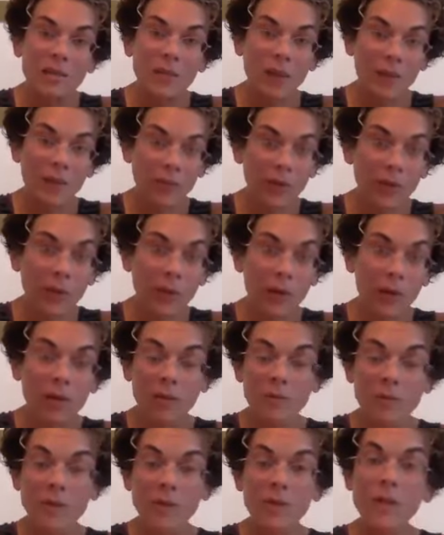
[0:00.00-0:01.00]
My free will.
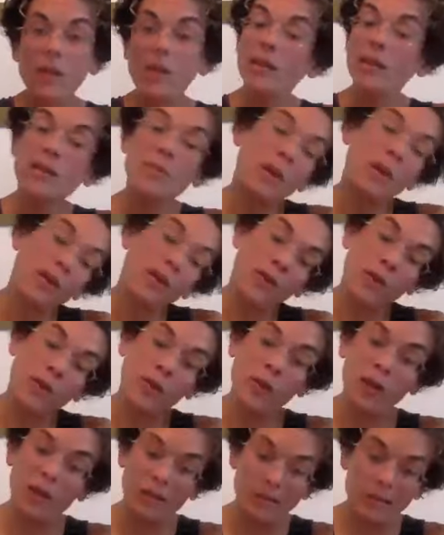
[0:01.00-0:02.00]
I'm tuning into my free
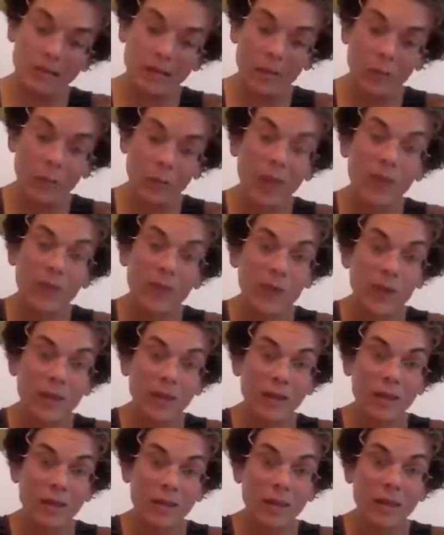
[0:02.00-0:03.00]
will. I'm ready for
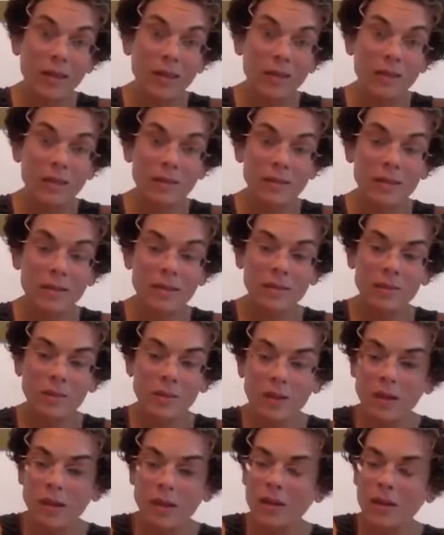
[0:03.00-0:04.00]
this.
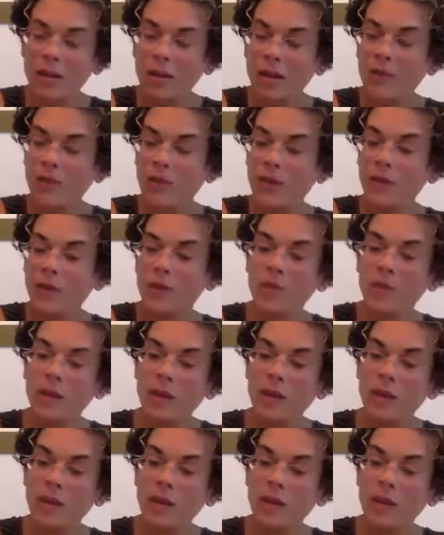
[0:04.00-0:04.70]
What are they going to give you?